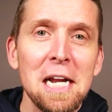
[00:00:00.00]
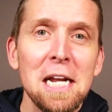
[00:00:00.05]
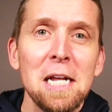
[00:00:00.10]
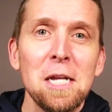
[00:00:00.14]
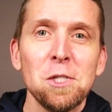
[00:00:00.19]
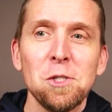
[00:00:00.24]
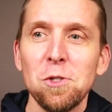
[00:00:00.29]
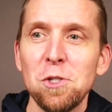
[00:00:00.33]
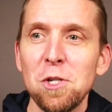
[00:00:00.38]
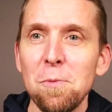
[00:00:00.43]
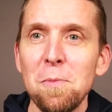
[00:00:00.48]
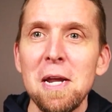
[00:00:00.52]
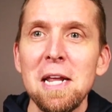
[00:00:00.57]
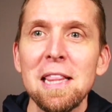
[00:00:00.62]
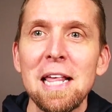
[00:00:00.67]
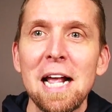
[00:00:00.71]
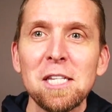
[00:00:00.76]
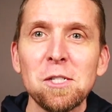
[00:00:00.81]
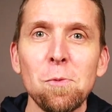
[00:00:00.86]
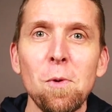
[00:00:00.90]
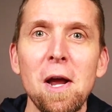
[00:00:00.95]
So to me,
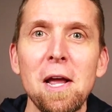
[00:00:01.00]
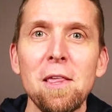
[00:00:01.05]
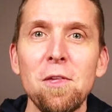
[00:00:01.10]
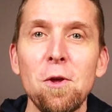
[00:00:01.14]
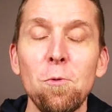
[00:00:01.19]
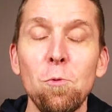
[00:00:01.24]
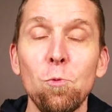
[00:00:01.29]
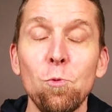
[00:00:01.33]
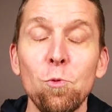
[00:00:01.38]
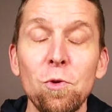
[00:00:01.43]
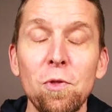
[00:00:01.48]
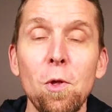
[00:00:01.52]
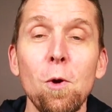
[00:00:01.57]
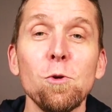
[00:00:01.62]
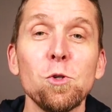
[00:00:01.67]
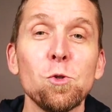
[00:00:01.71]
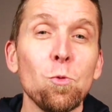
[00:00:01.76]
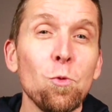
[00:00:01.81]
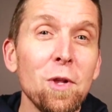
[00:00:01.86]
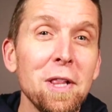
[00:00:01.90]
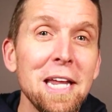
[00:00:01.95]
that's why the
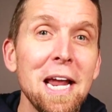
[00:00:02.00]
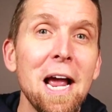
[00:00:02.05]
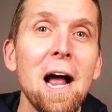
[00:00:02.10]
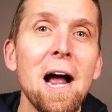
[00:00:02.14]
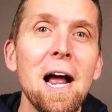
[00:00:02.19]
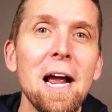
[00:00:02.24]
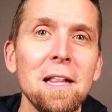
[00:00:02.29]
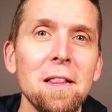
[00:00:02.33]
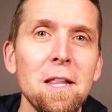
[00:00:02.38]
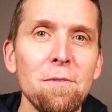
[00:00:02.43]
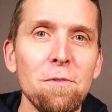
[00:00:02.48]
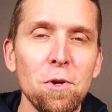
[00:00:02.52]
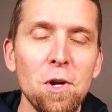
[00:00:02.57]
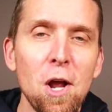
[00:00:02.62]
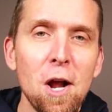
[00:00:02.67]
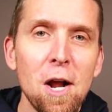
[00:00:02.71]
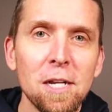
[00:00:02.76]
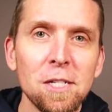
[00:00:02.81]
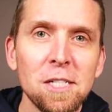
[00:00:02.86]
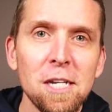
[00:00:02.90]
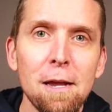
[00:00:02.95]
those really high level
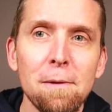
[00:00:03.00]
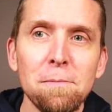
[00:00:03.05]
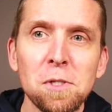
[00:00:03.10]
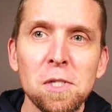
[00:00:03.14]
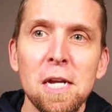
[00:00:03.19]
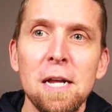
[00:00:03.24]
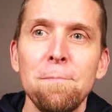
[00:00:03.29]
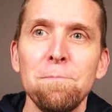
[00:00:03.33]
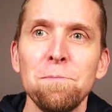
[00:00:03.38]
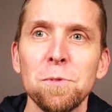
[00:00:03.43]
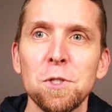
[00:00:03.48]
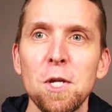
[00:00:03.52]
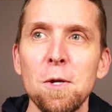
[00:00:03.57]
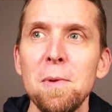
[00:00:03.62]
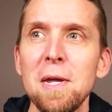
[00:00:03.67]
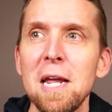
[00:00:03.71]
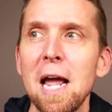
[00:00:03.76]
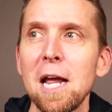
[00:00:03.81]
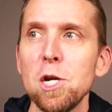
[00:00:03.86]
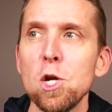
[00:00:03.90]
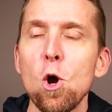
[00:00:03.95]
concepts, to
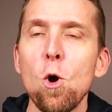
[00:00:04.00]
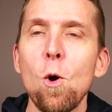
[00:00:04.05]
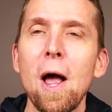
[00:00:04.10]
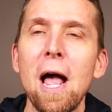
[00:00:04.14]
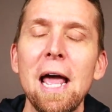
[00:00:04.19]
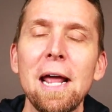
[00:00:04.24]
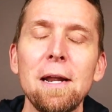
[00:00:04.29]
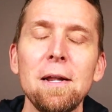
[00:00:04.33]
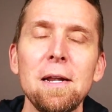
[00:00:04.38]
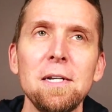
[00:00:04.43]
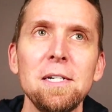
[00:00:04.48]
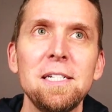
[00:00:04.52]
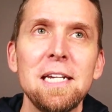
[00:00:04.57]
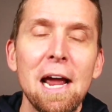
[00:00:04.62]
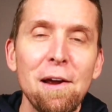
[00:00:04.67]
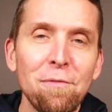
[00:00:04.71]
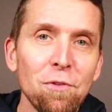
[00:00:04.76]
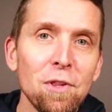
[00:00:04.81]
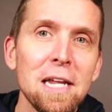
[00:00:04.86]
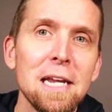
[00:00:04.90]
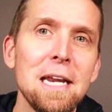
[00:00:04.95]
me, I know had
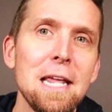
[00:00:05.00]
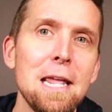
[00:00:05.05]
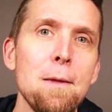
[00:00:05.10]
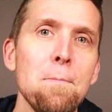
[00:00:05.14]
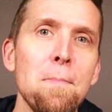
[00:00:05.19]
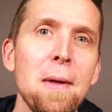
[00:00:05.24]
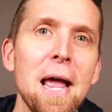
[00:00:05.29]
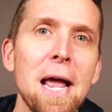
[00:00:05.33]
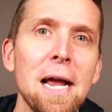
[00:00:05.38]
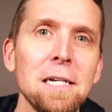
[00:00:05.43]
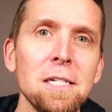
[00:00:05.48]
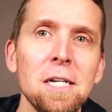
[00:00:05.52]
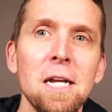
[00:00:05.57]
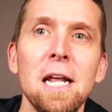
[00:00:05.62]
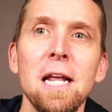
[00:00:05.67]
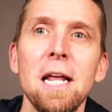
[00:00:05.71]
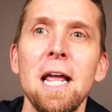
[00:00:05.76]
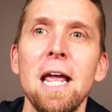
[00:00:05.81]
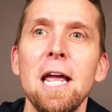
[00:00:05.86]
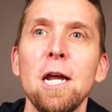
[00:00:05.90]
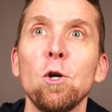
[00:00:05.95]
definitely an impact
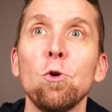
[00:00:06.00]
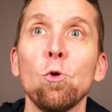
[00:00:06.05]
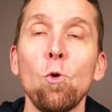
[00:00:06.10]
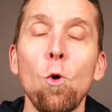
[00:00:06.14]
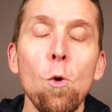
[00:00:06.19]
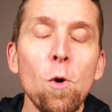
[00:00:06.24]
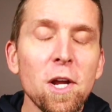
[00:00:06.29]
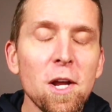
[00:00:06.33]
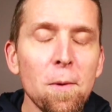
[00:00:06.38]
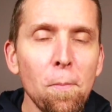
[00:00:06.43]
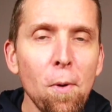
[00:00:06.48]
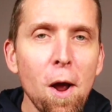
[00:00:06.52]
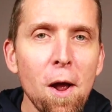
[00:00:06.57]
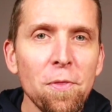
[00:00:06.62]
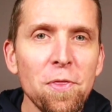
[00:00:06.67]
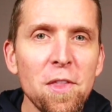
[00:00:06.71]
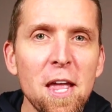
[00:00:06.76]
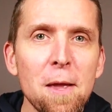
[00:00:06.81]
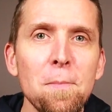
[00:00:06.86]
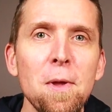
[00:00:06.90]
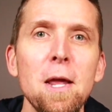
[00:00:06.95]
and growing upon
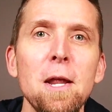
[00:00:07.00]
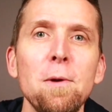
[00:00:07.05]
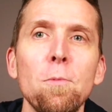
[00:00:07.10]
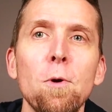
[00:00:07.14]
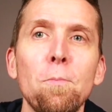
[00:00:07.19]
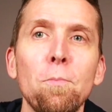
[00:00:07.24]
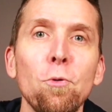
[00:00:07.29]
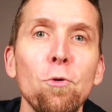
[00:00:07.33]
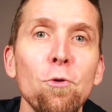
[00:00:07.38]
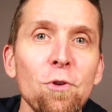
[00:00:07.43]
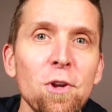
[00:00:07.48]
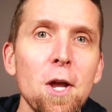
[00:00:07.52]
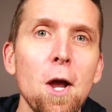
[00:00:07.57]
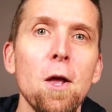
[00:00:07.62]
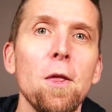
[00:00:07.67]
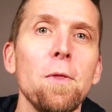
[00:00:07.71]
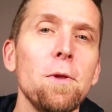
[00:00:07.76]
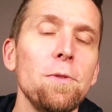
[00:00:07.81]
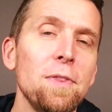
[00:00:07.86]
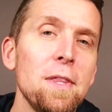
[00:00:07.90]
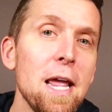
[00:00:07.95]
them and improving
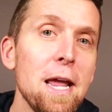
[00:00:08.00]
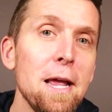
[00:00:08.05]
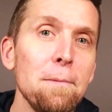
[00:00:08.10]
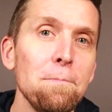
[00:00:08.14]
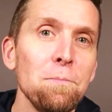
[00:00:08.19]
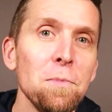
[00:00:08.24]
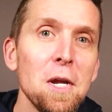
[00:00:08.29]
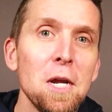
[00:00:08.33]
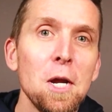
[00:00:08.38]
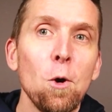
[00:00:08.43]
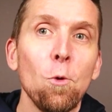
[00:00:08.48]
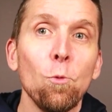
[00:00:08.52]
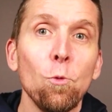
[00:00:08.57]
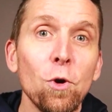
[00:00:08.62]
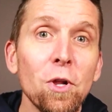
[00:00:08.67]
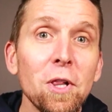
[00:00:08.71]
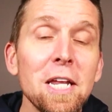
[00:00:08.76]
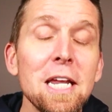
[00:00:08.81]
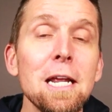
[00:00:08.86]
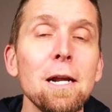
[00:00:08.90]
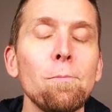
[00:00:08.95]
on them
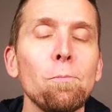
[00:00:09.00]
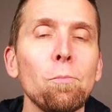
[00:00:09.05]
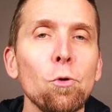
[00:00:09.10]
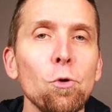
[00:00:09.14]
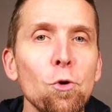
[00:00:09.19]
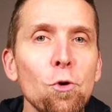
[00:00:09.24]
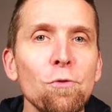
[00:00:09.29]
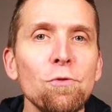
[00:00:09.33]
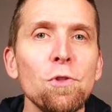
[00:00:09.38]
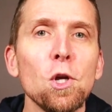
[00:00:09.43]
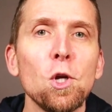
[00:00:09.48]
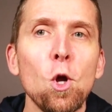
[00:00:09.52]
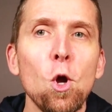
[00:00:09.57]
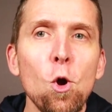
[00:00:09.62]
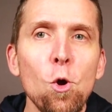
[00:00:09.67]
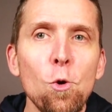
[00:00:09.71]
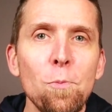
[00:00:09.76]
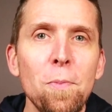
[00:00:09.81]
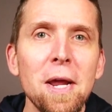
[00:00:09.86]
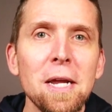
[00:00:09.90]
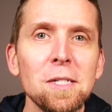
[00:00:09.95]
really improved the
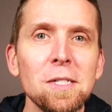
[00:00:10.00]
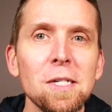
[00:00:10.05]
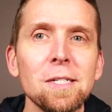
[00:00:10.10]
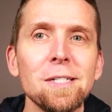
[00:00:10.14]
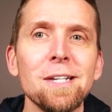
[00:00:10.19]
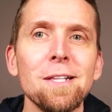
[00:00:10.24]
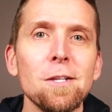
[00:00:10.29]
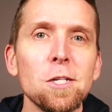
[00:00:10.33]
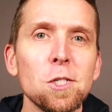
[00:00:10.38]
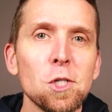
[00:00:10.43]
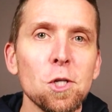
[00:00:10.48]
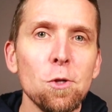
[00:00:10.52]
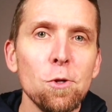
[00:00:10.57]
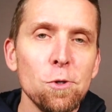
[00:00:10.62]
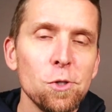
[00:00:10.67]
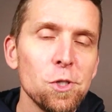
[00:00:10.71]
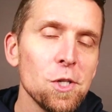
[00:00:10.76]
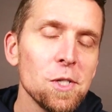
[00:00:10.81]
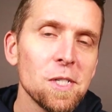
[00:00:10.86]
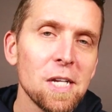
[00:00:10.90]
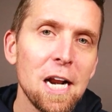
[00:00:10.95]
code bases and the
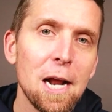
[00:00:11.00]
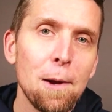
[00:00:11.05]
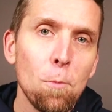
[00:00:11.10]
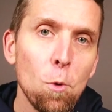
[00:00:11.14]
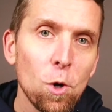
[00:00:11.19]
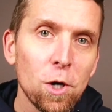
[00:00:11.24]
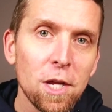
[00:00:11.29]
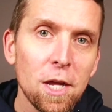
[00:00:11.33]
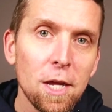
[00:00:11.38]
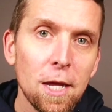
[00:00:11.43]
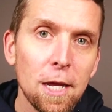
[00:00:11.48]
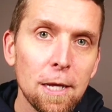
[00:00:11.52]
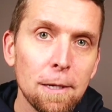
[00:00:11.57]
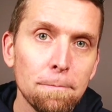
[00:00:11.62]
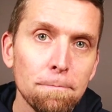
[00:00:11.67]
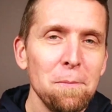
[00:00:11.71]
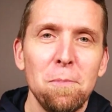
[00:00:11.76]
solutions that I'm working in.